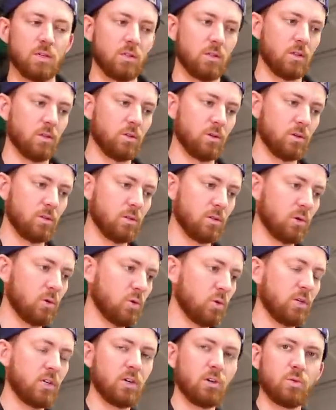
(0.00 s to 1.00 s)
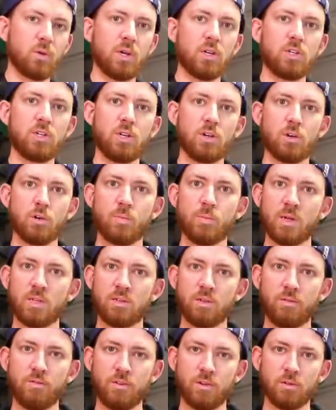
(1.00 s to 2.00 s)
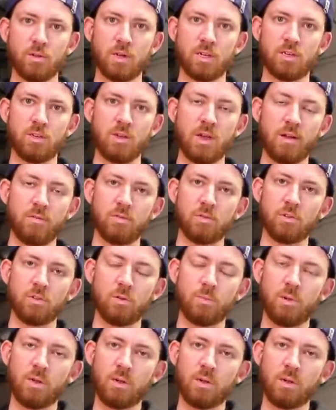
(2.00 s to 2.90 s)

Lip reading: the lower gear ratio makes you feel like you have a little